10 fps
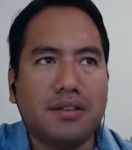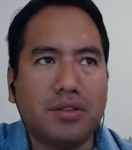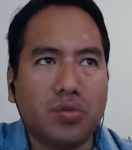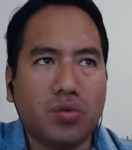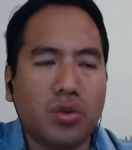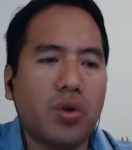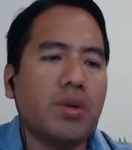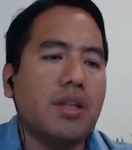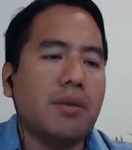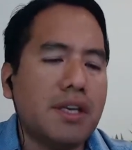to
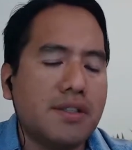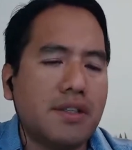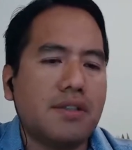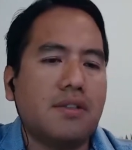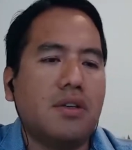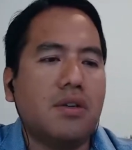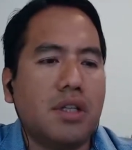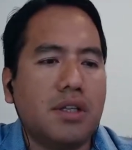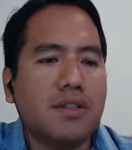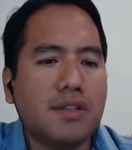knowing the basics, no?
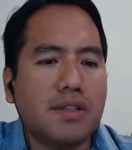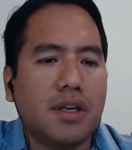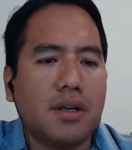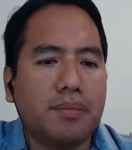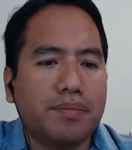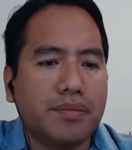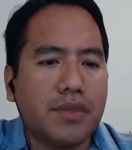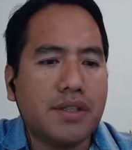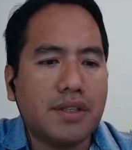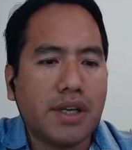And this is a
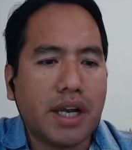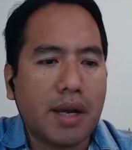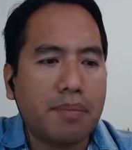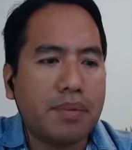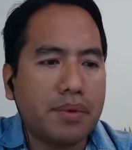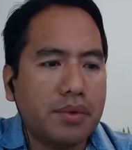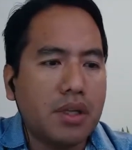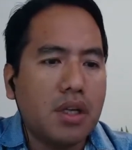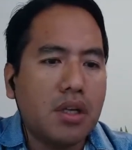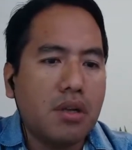this is a gap
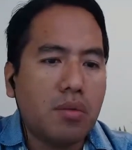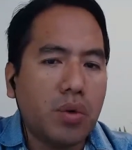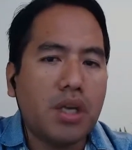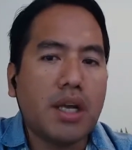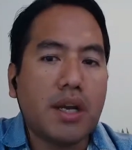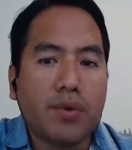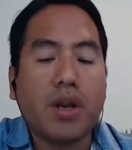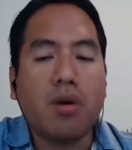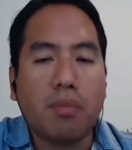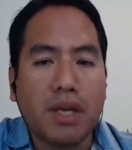we can
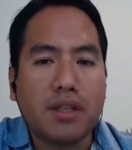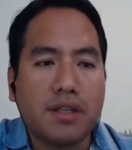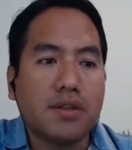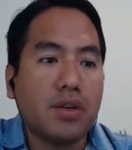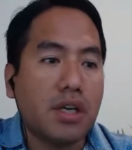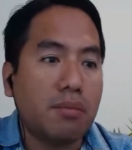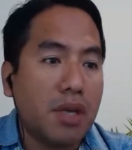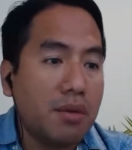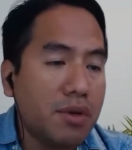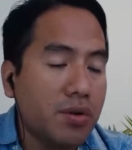recommend this. Okay,
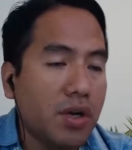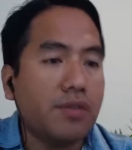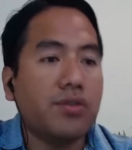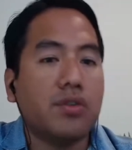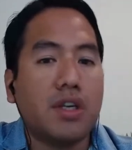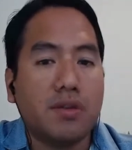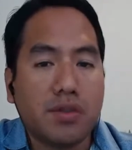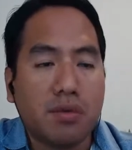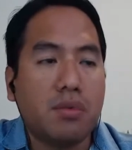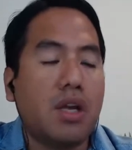maybe you have to take
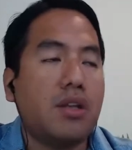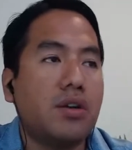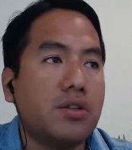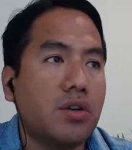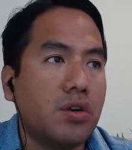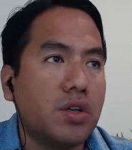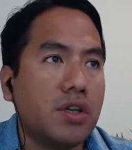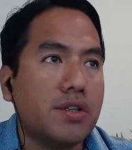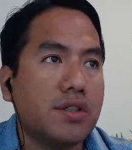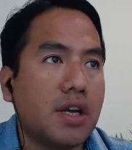some
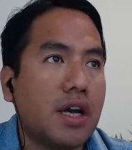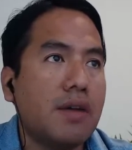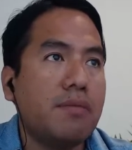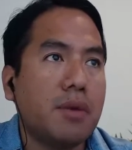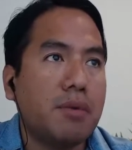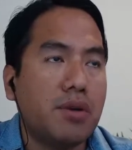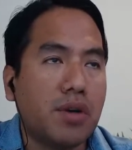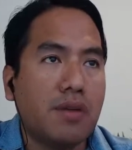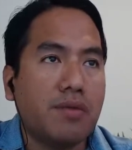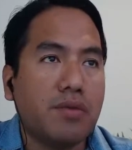hydrology stuff. Maybe you
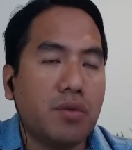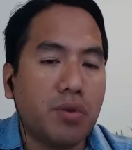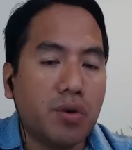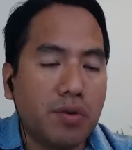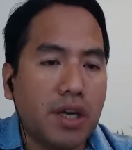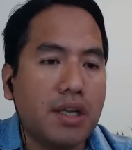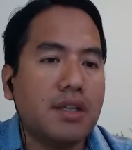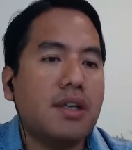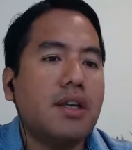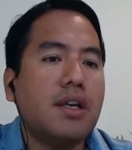have to improve that,
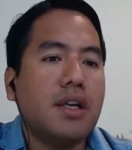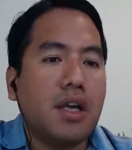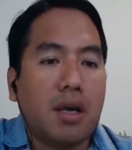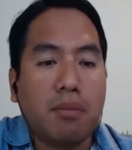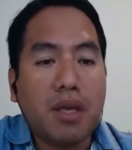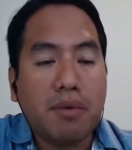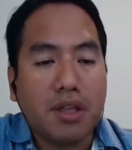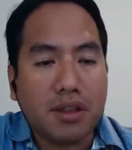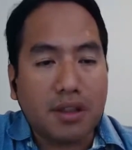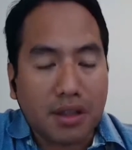and
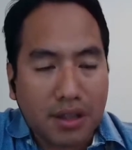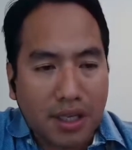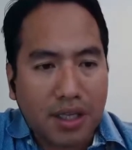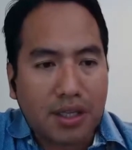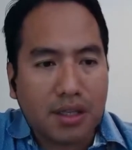maybe they